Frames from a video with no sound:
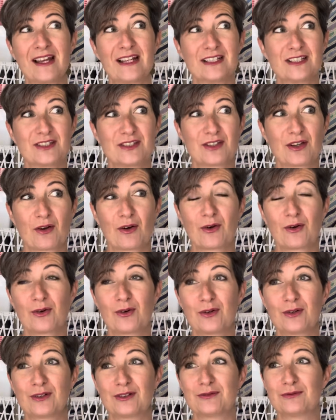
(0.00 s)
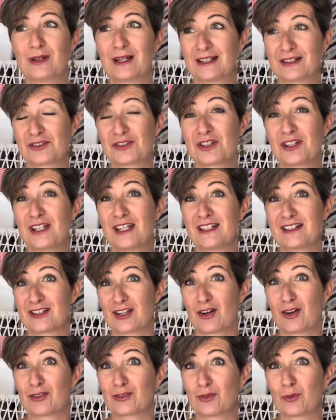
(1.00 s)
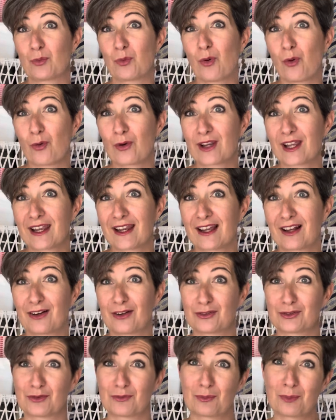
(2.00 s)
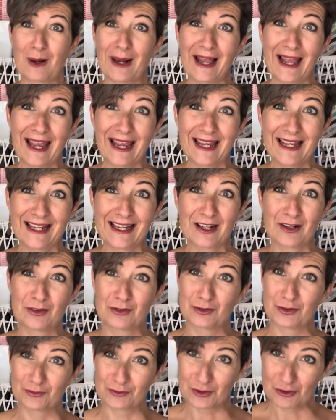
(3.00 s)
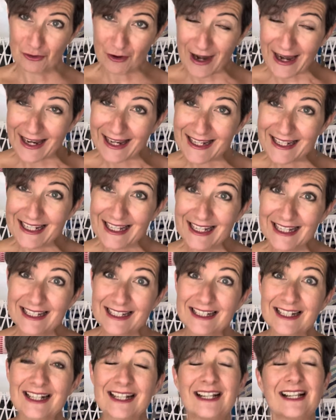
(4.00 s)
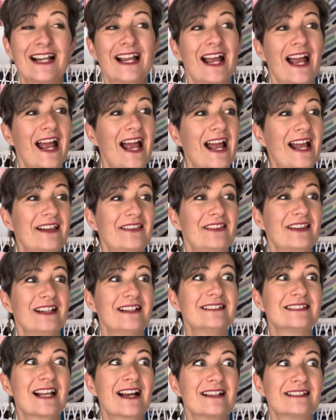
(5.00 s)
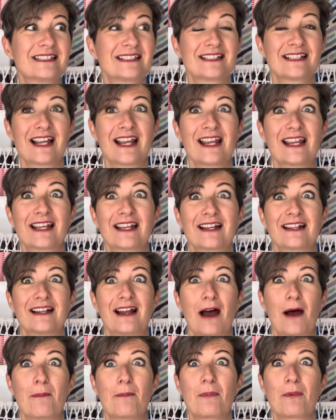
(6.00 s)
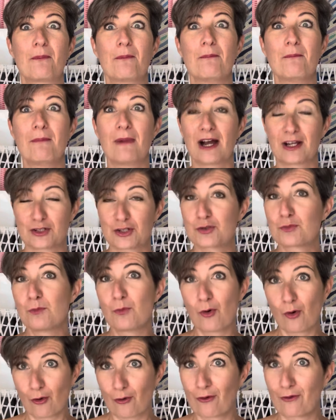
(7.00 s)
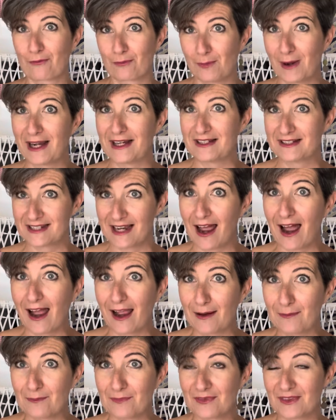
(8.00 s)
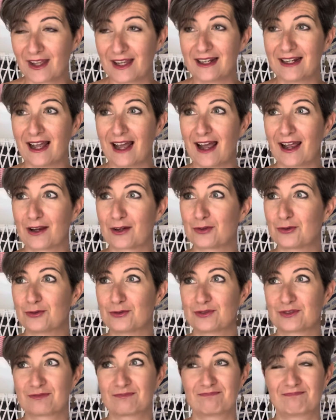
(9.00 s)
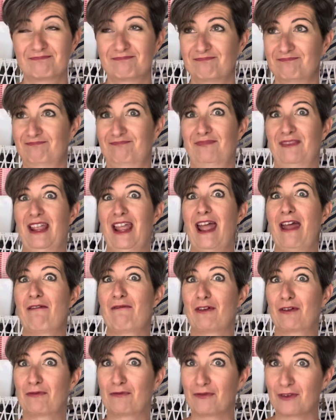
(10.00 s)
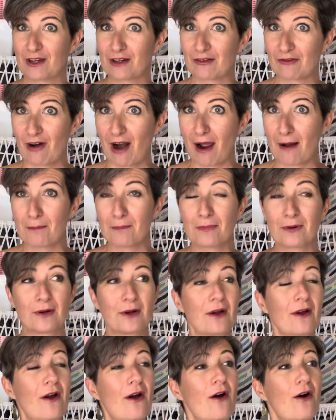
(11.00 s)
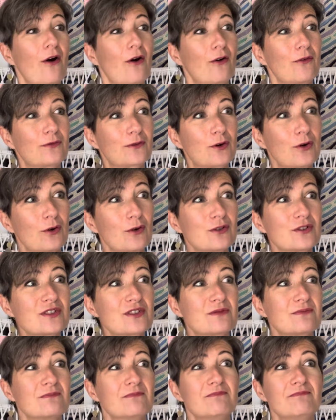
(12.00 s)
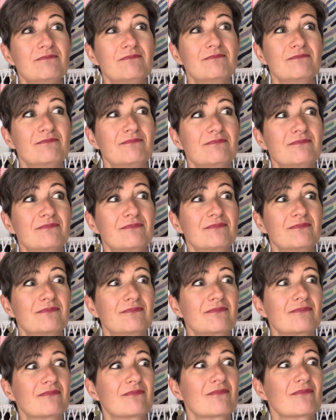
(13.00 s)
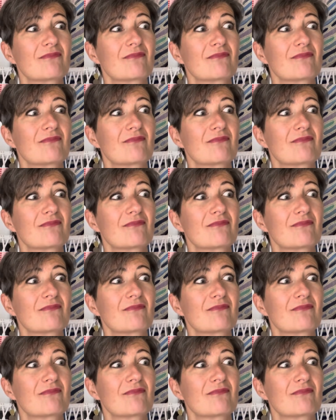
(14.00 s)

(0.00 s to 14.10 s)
So, well, she needs a lot of walking, a lot of playing, a lot of training. And this has taken up much more of my time than I could ever figure up. Of course, mm,